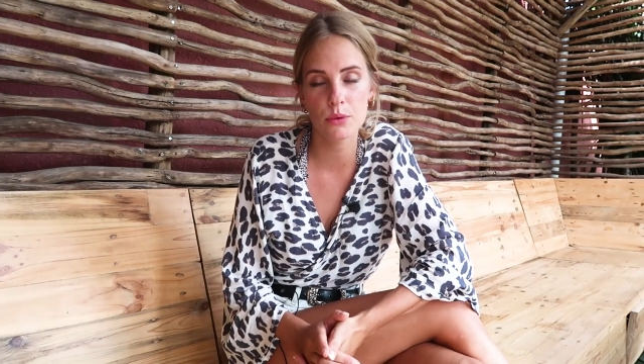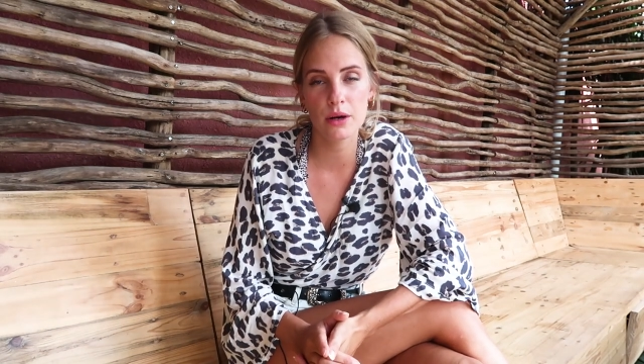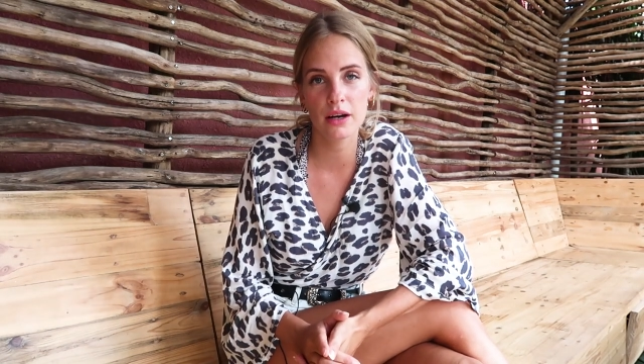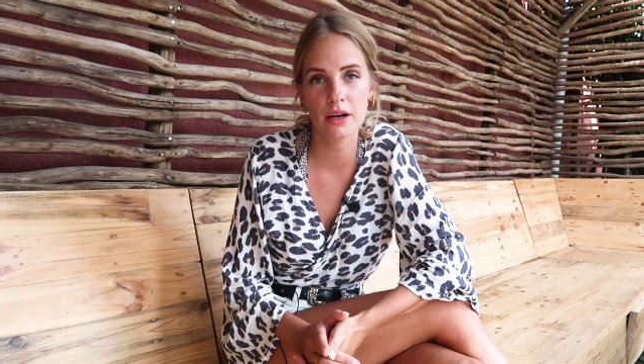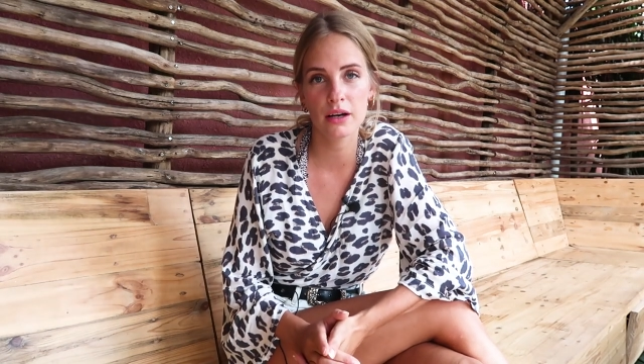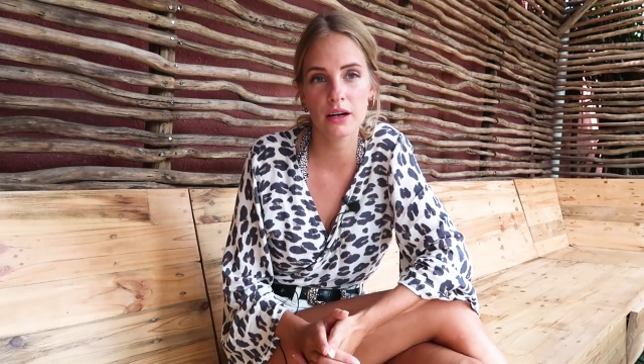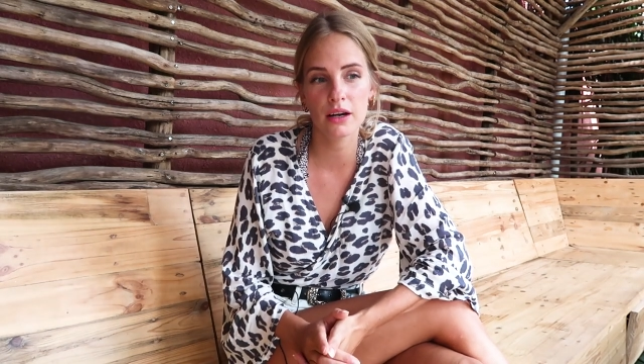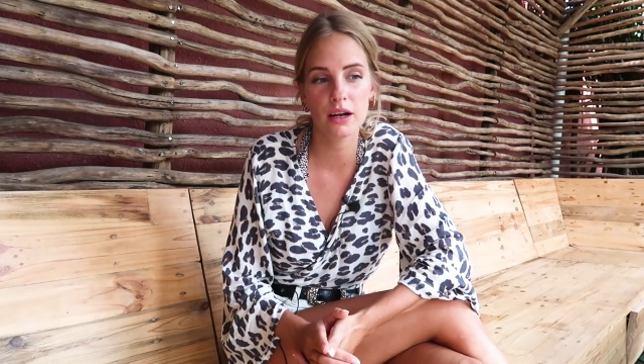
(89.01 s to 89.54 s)

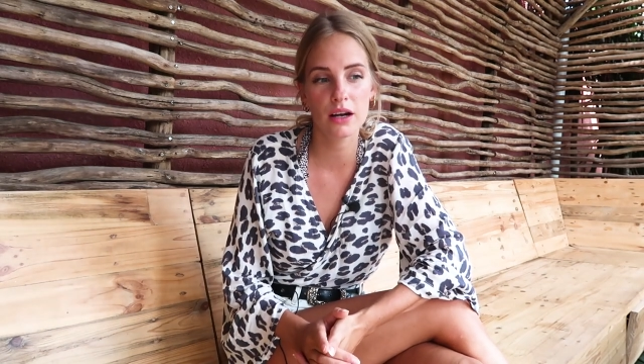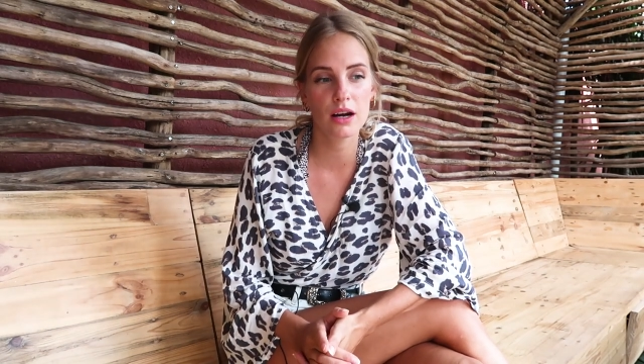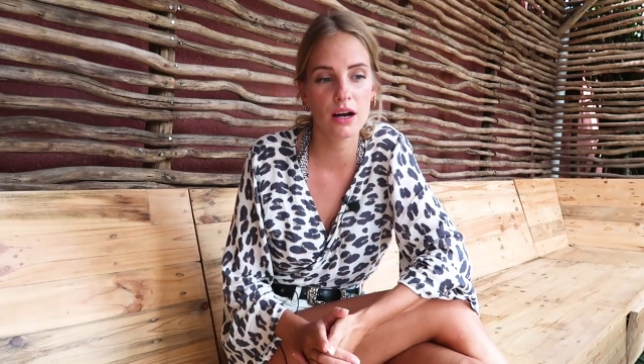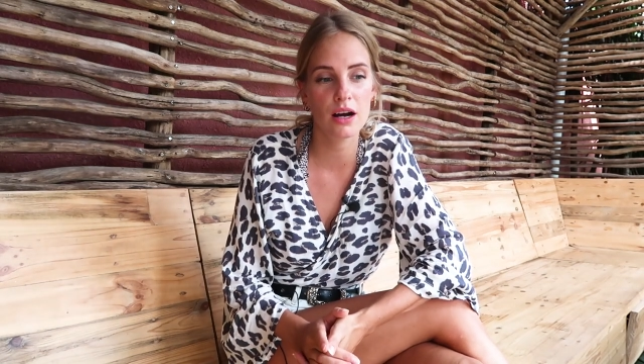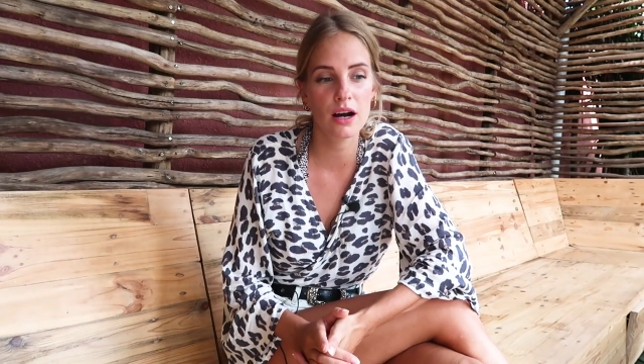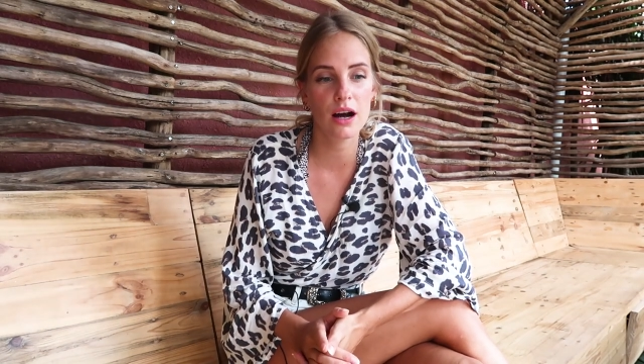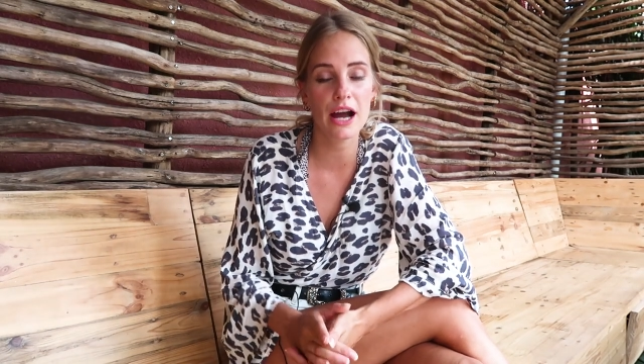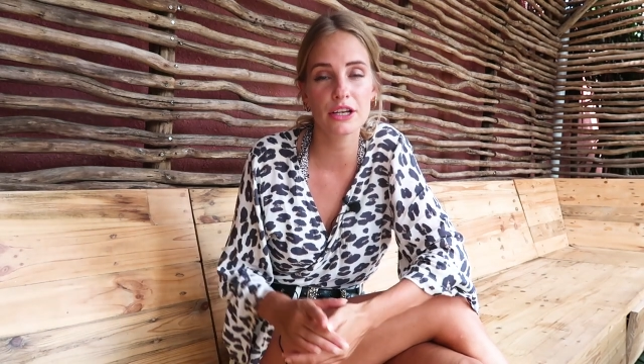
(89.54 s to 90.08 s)
where
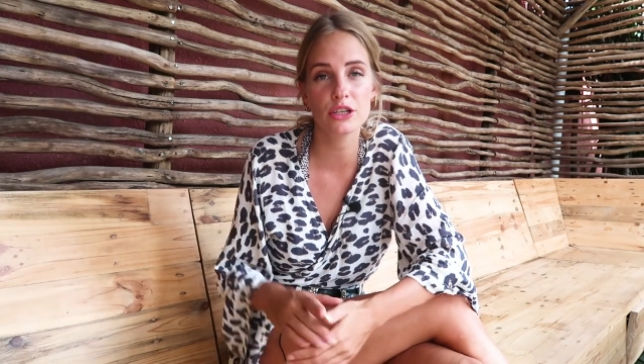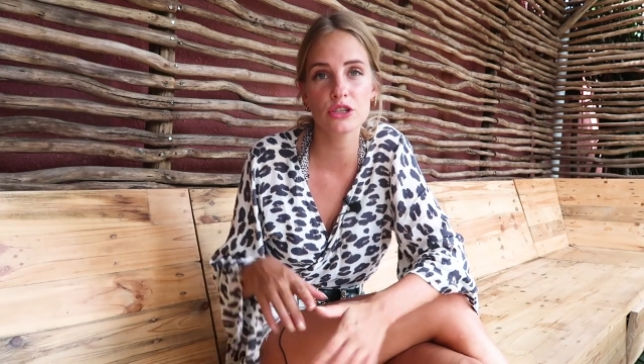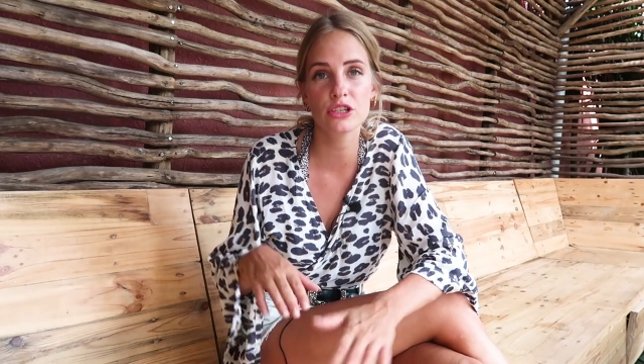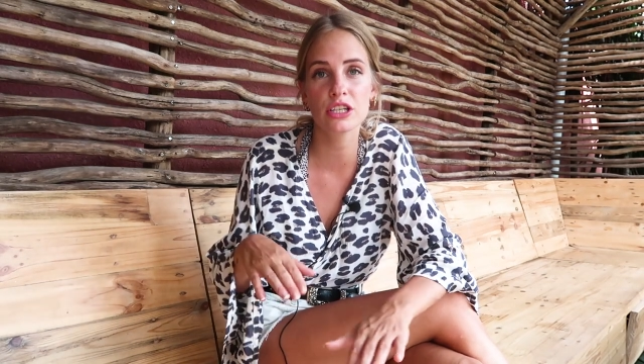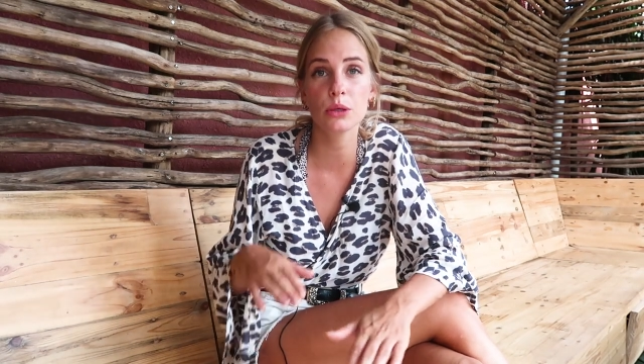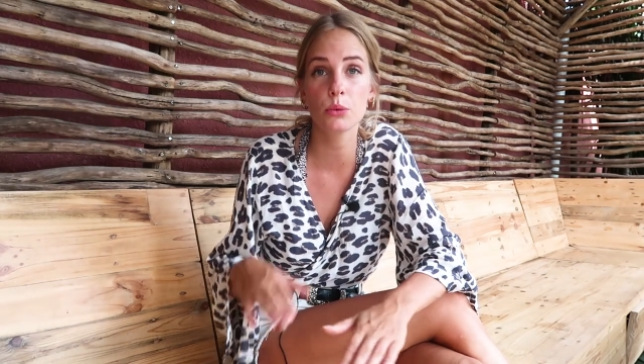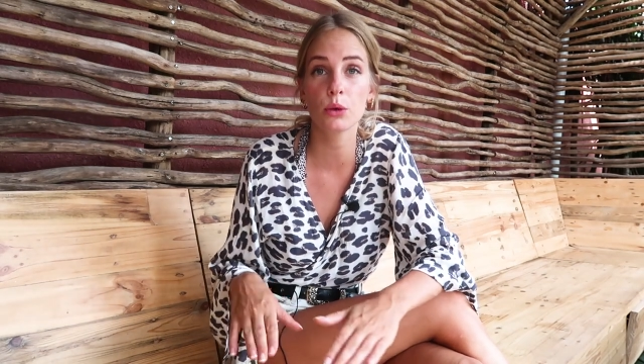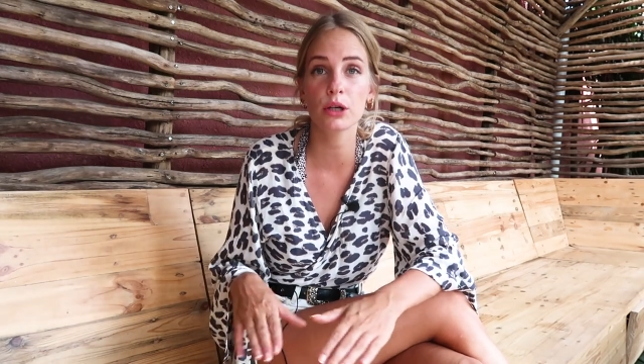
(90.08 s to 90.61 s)
I
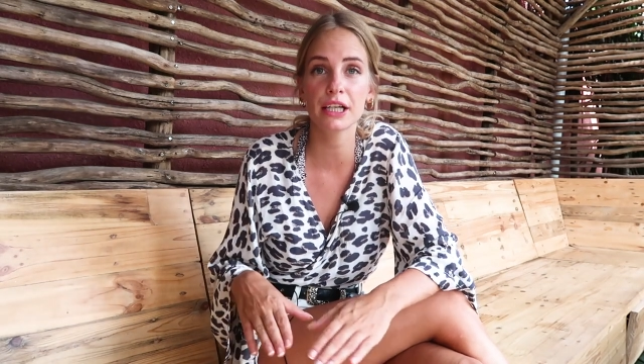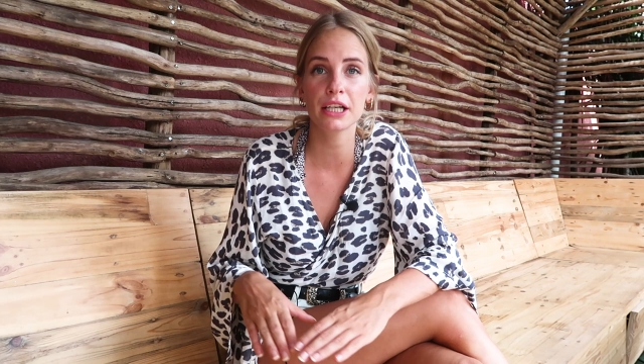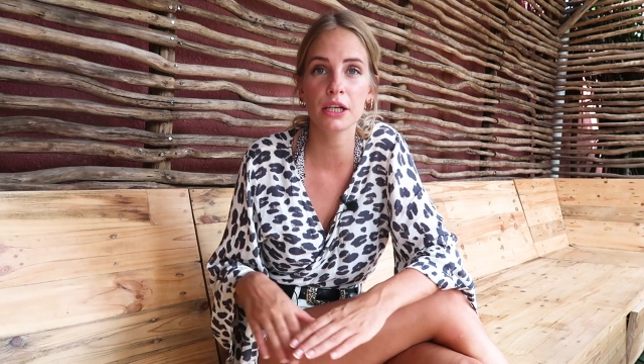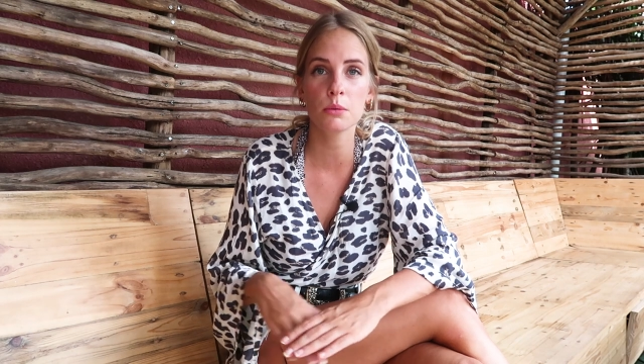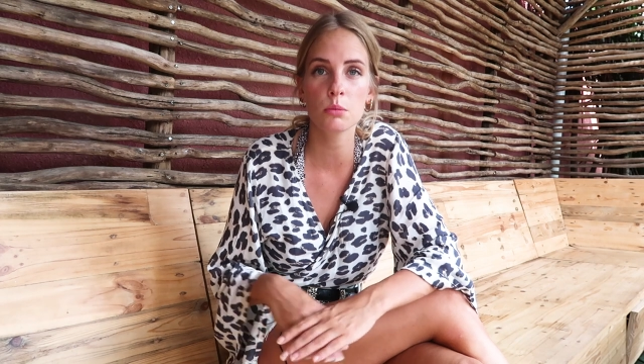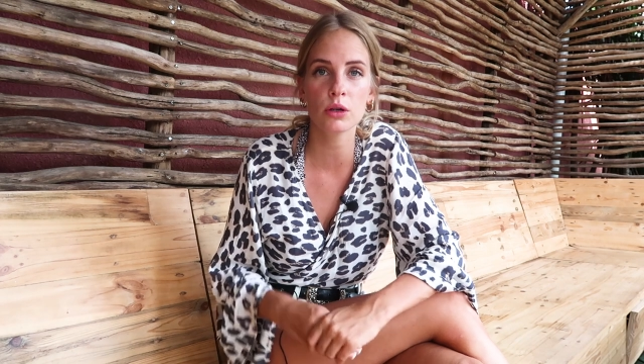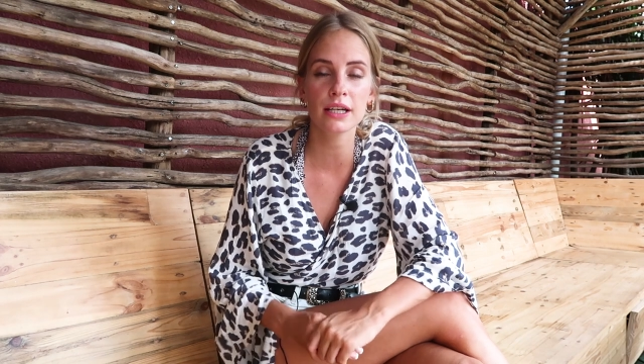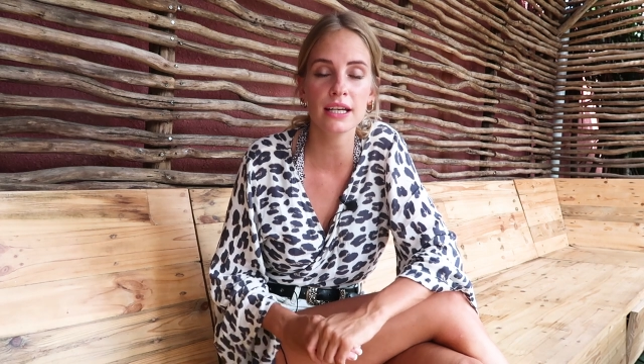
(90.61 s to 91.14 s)
usually work in
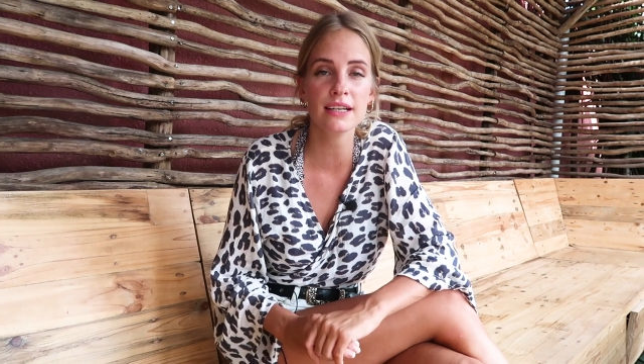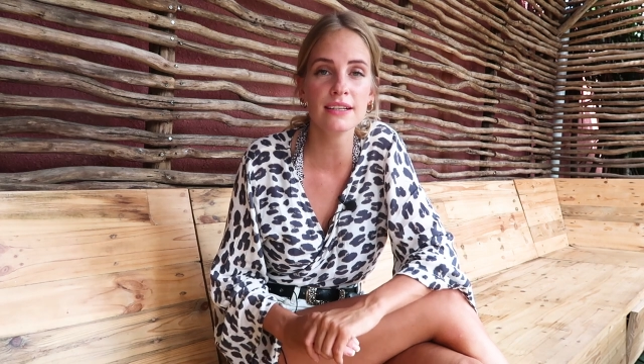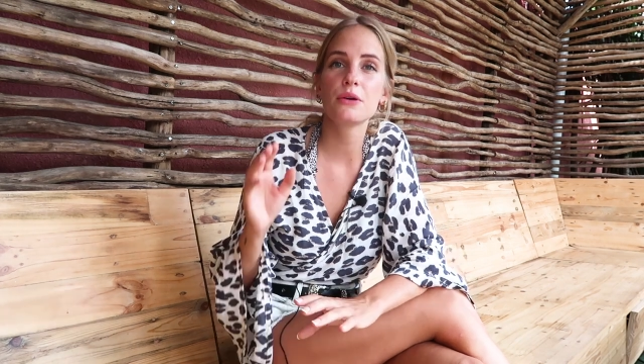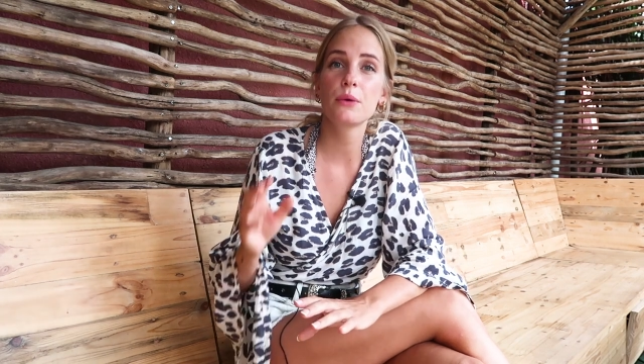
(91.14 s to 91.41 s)
the morning.